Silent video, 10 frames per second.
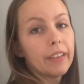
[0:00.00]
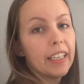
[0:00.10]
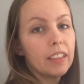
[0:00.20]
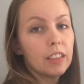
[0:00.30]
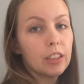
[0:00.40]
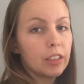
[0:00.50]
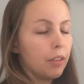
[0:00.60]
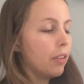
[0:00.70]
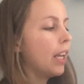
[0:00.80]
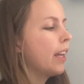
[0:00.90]
right, so
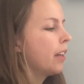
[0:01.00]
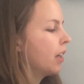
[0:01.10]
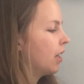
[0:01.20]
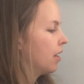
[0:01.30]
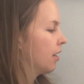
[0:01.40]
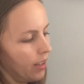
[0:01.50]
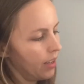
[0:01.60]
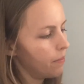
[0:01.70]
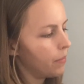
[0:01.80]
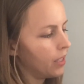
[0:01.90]
then
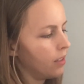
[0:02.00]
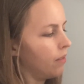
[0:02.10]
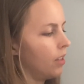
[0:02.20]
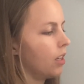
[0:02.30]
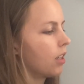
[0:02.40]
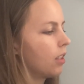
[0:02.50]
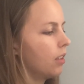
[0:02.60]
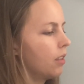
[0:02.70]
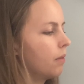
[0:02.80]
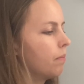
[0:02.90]
in my TV
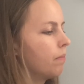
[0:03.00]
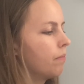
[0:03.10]
column,